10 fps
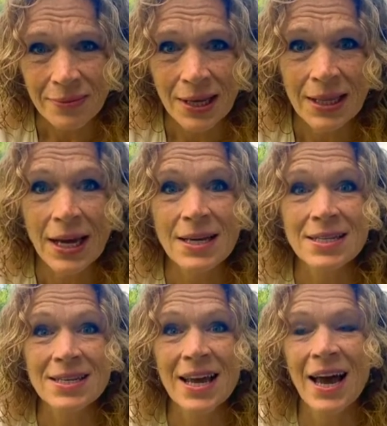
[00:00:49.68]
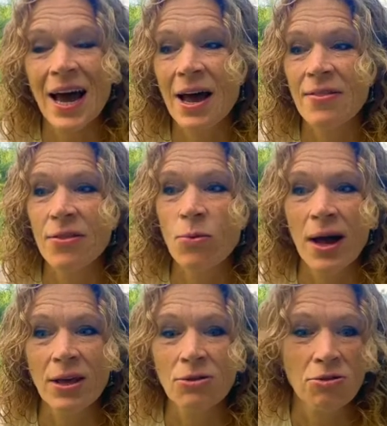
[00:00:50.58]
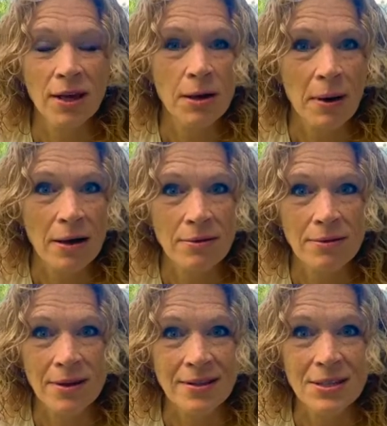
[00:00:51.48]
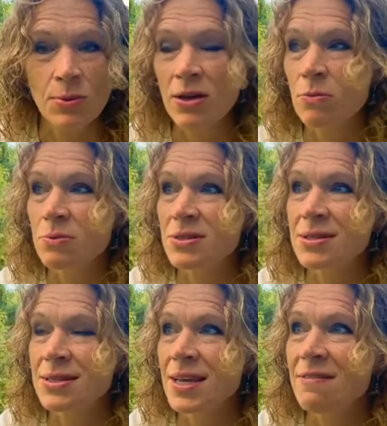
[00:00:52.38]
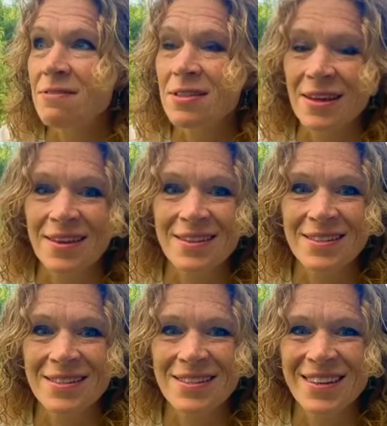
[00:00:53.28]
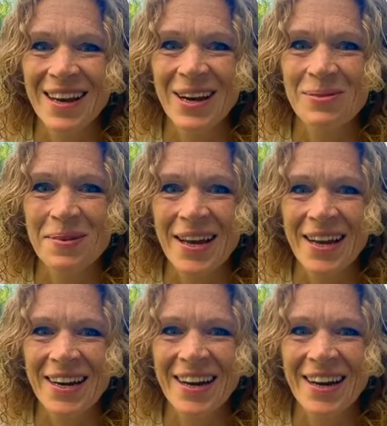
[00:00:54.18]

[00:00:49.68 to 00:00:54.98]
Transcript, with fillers: that uh, the way you think about things, the way you perceive things. Hello, Per.